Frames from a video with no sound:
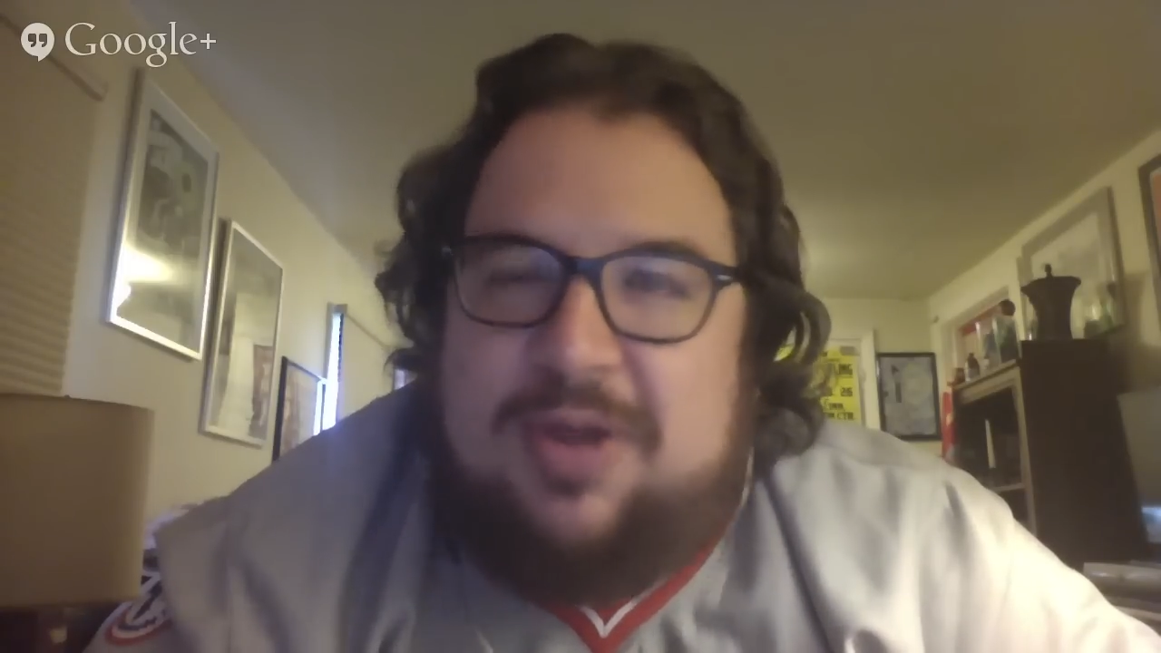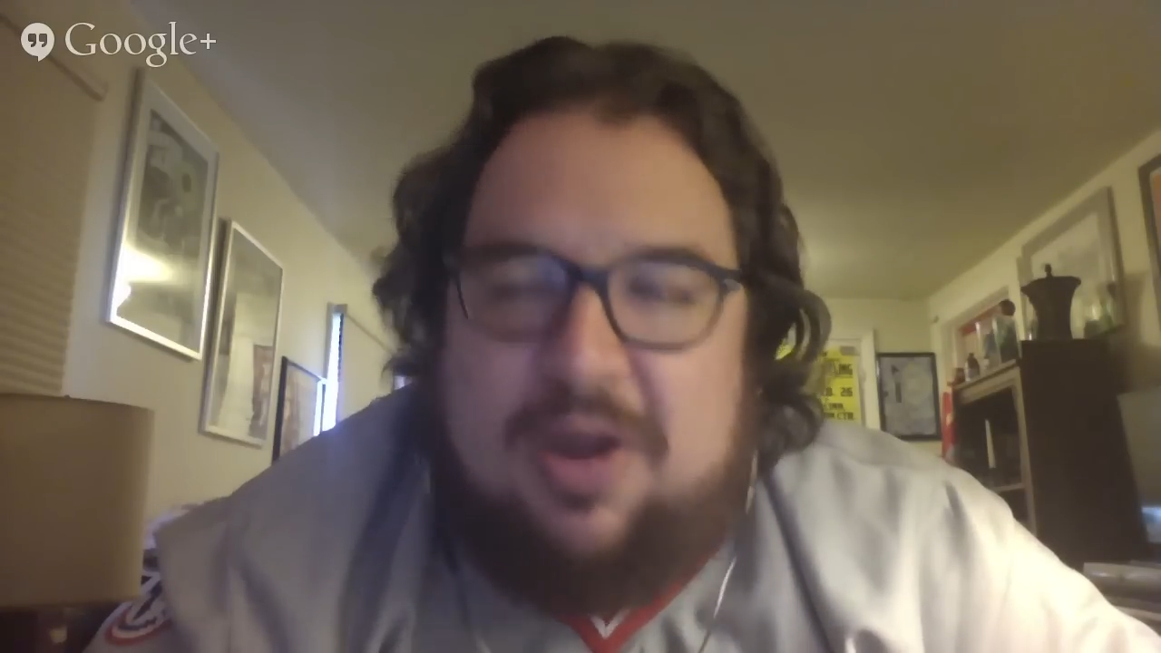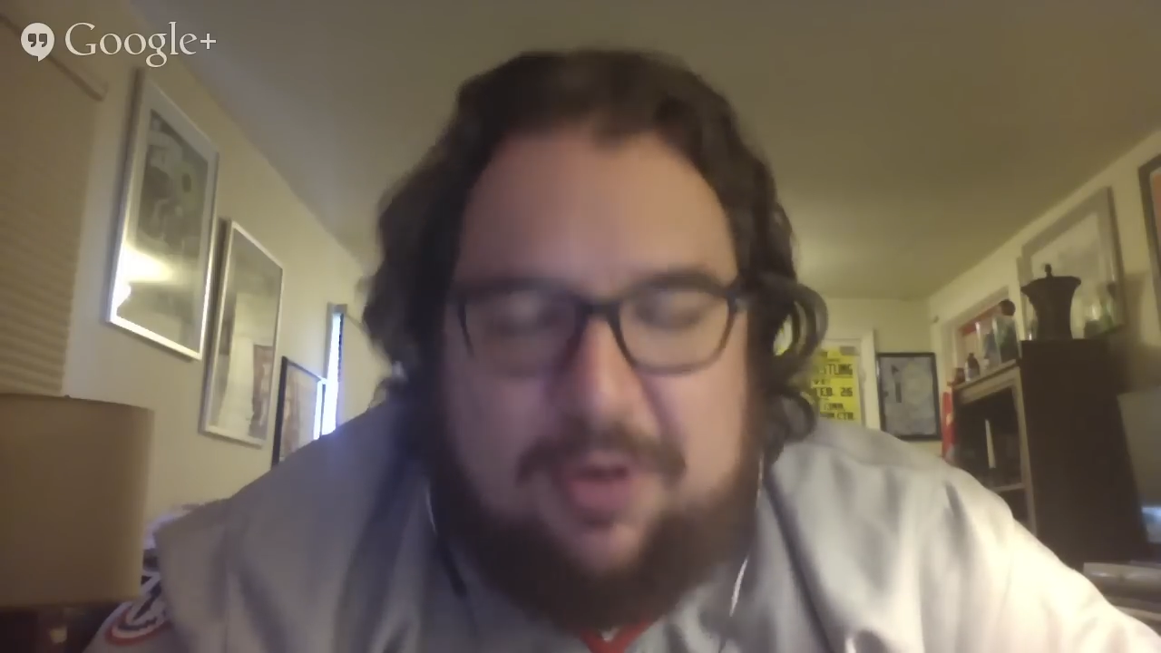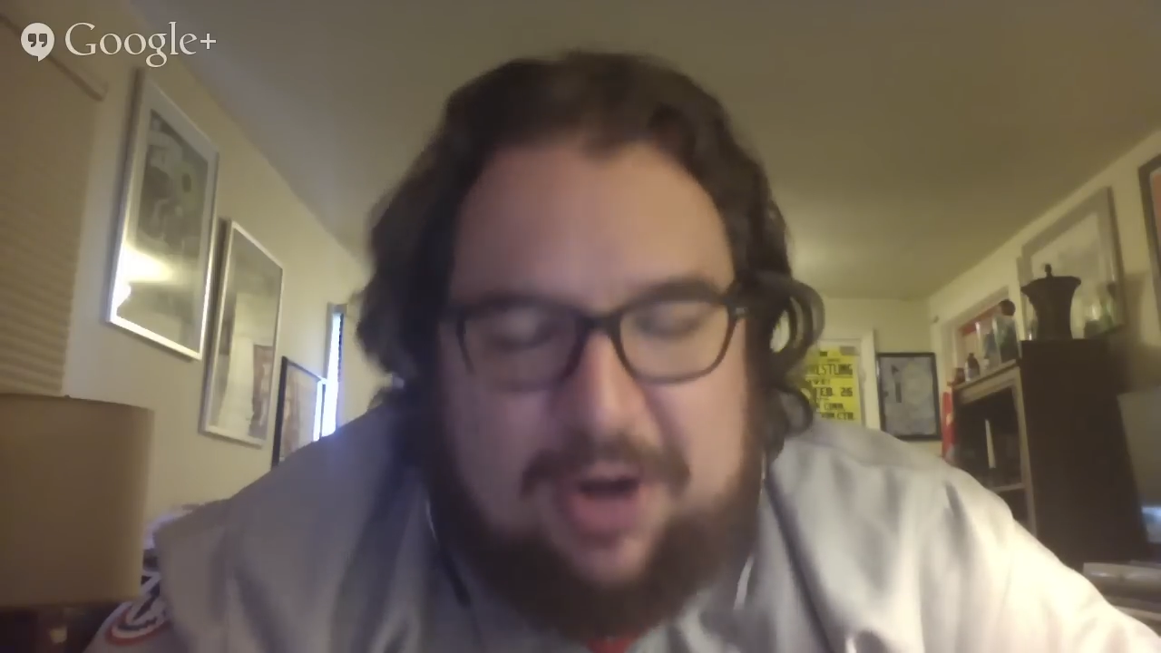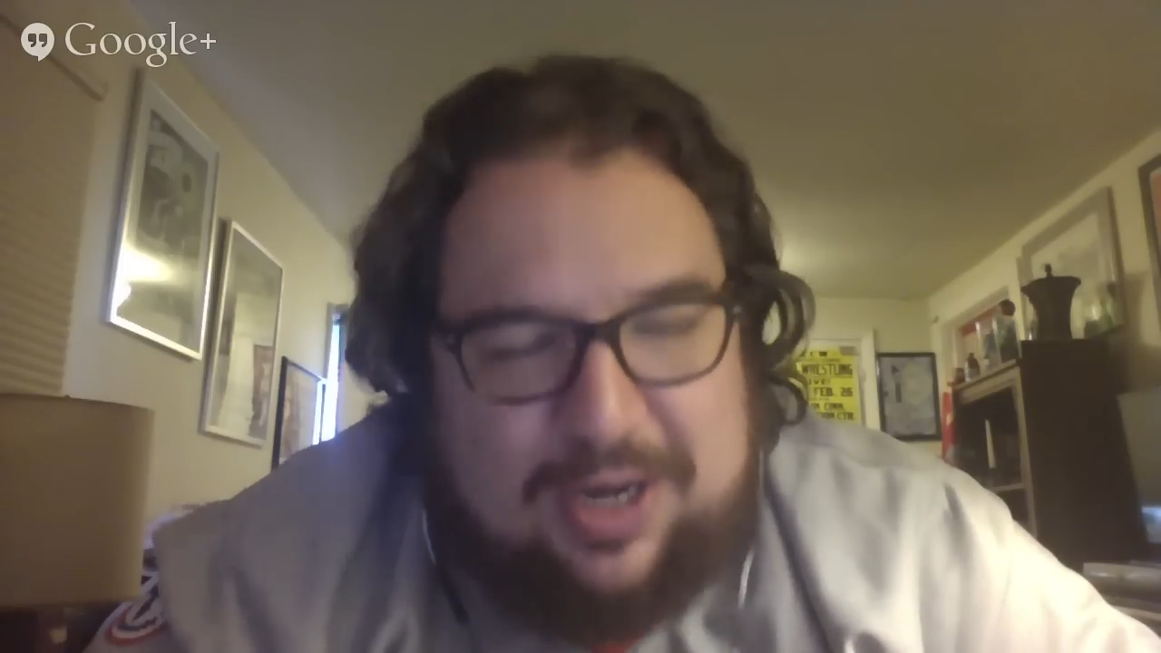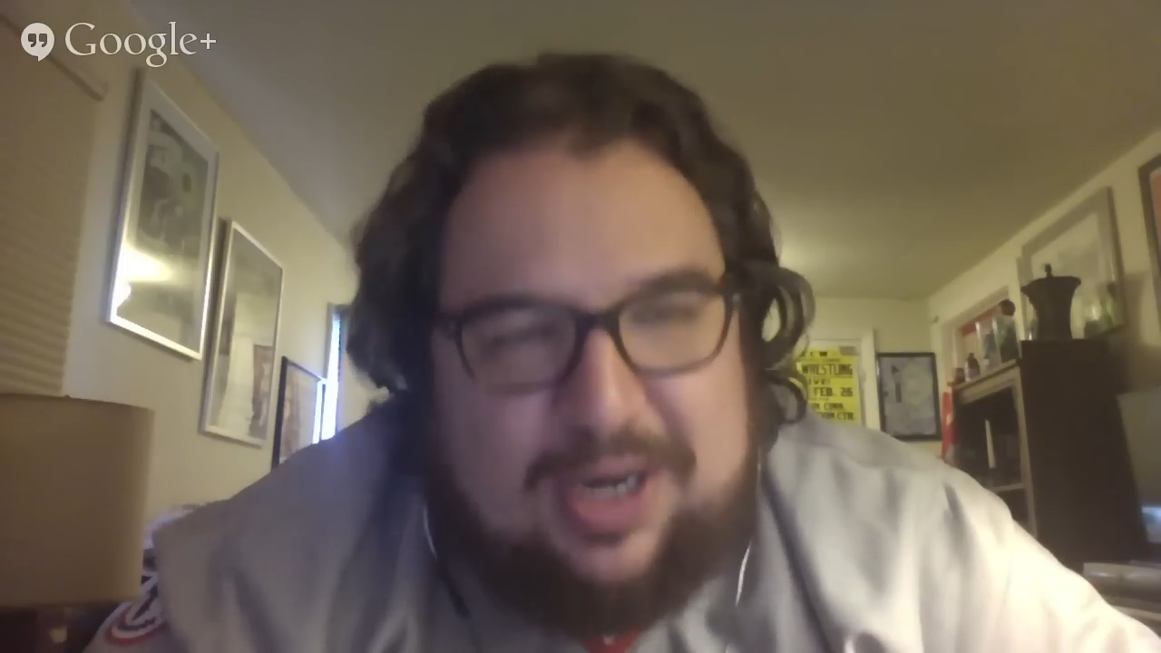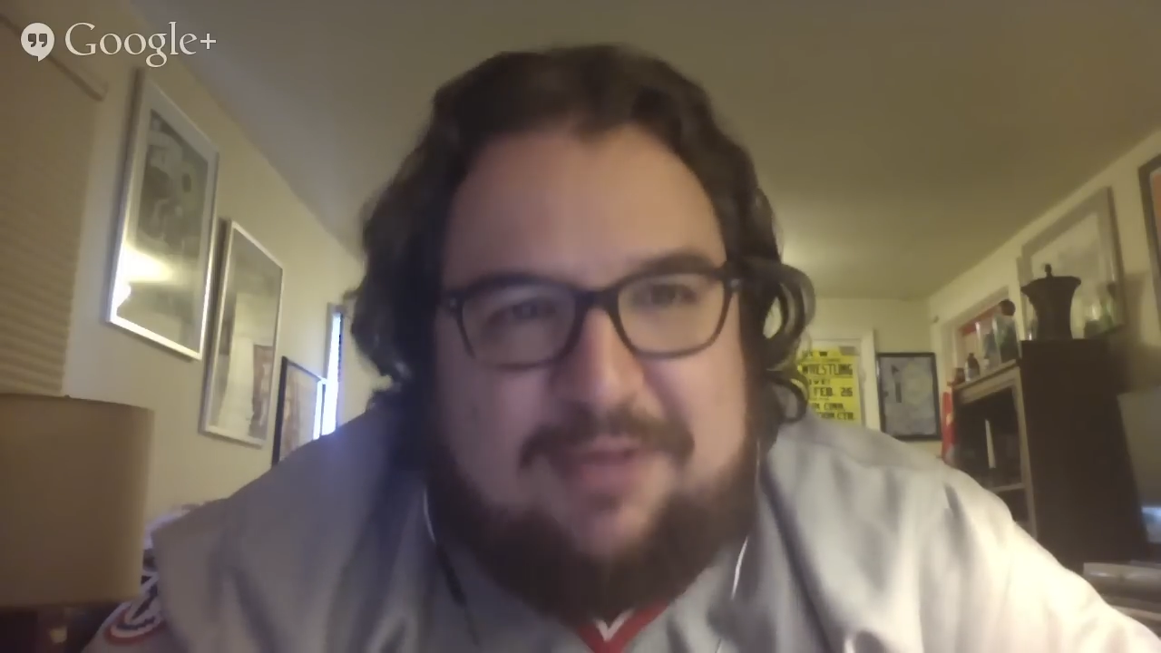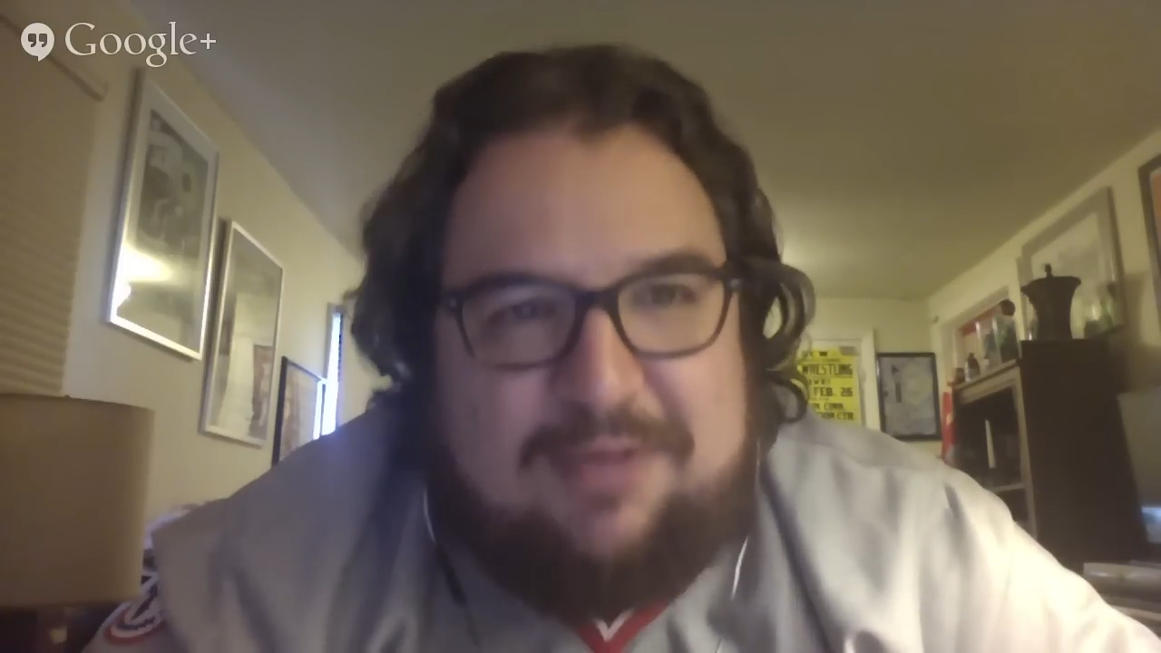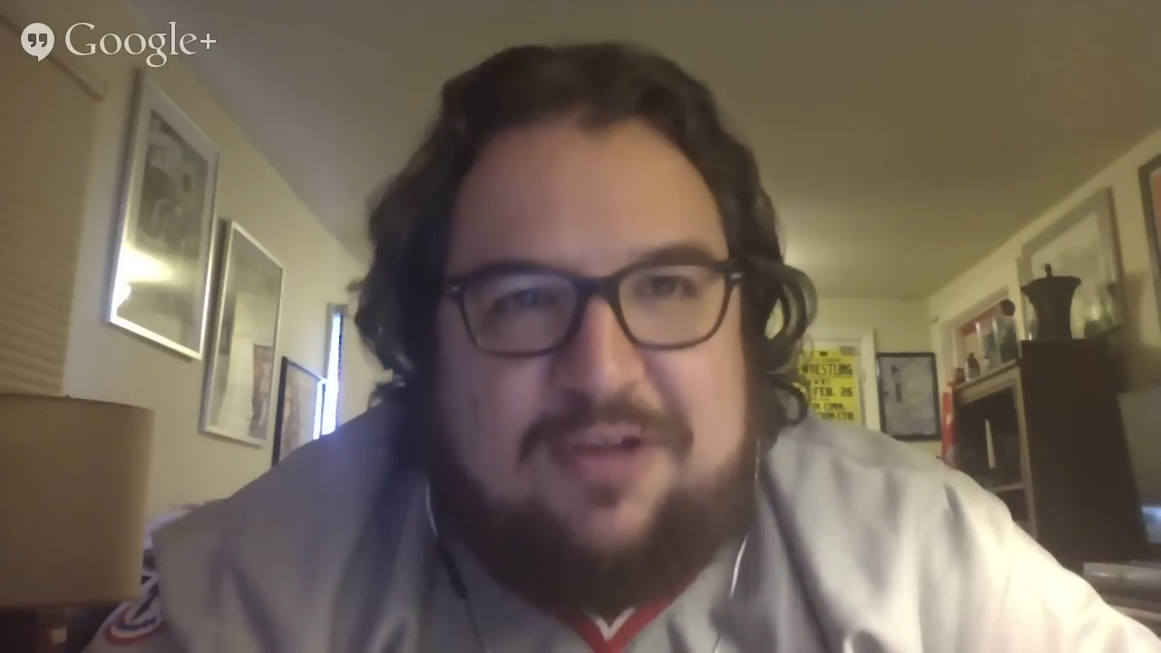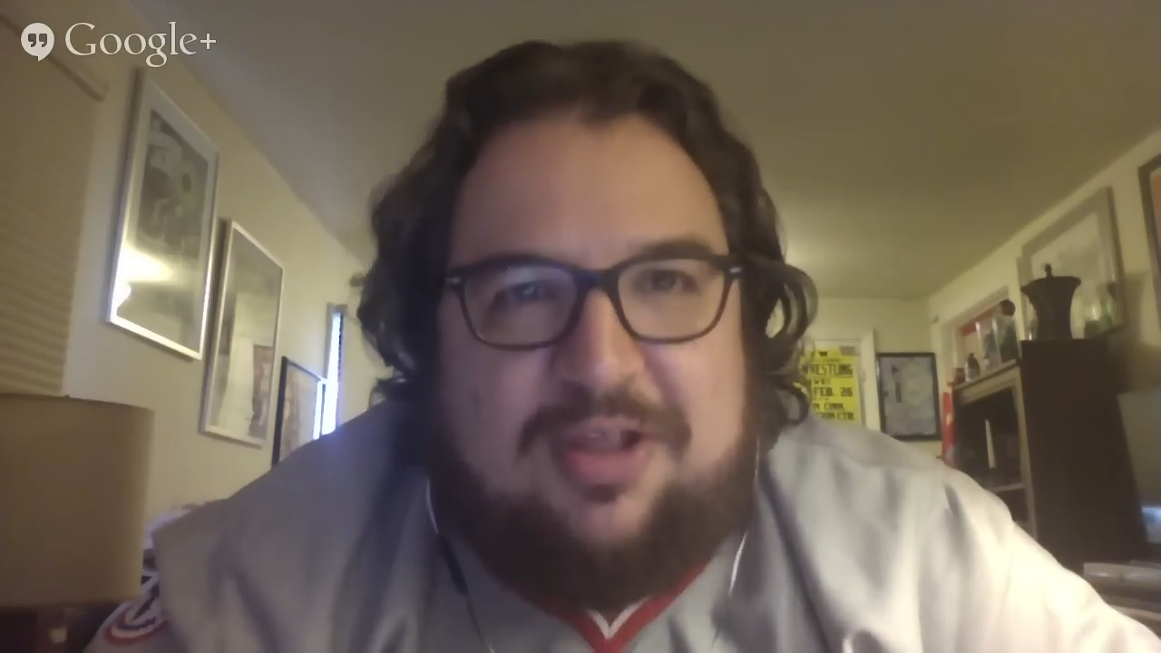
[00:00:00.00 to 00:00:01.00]
know we're not going to
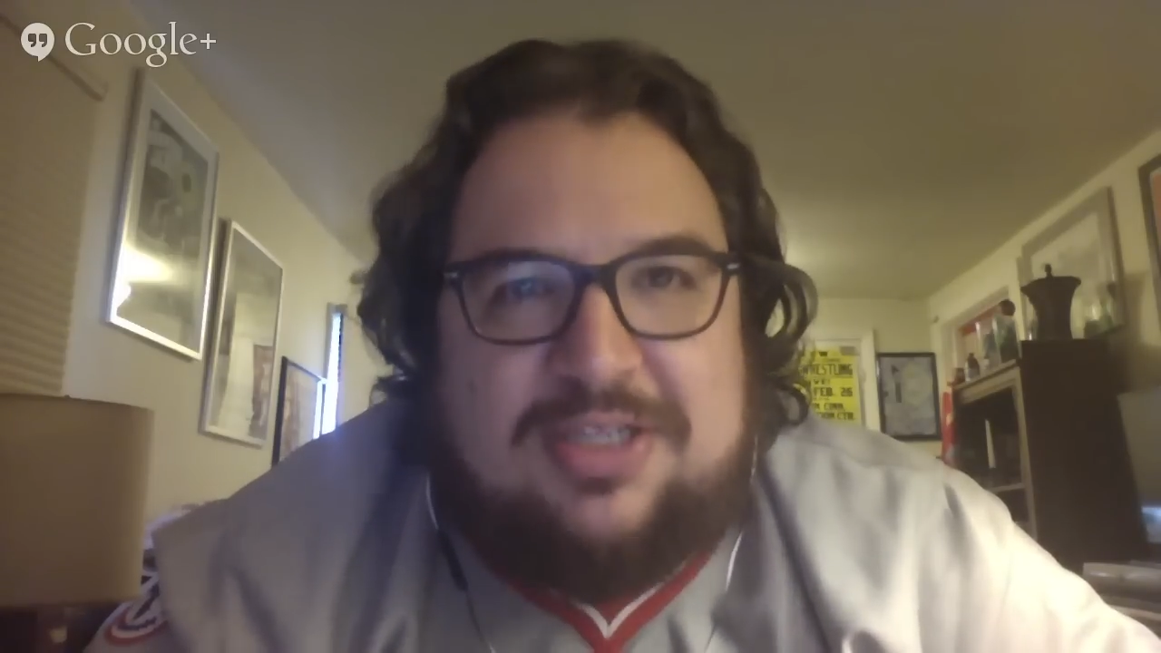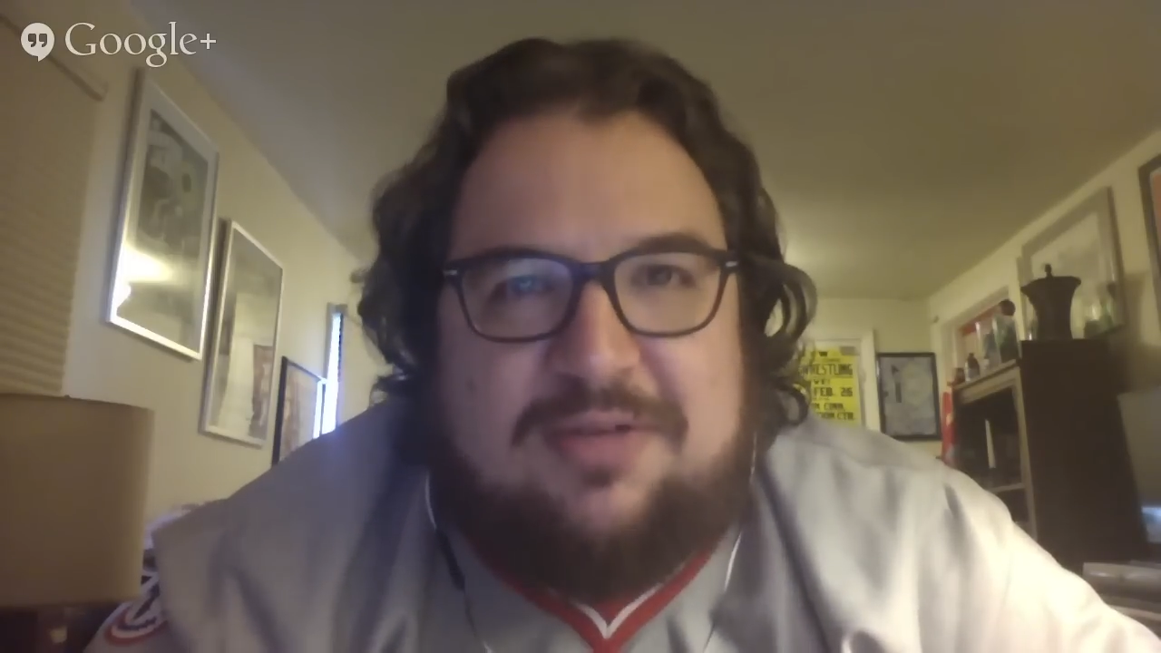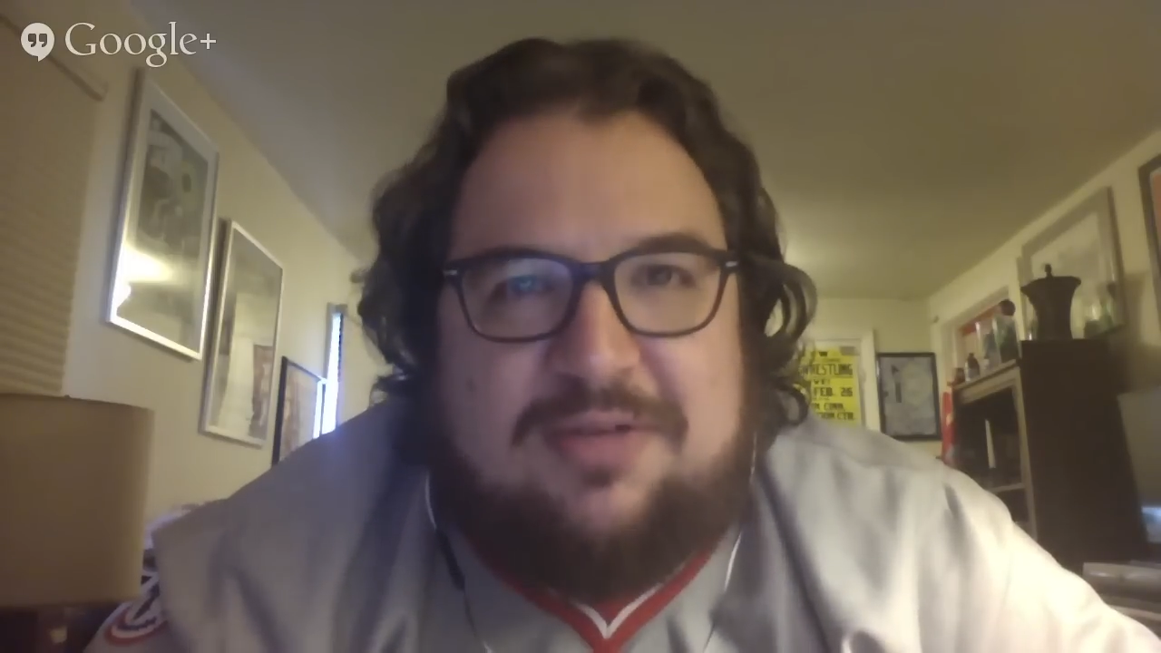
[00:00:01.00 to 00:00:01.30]
get Felix,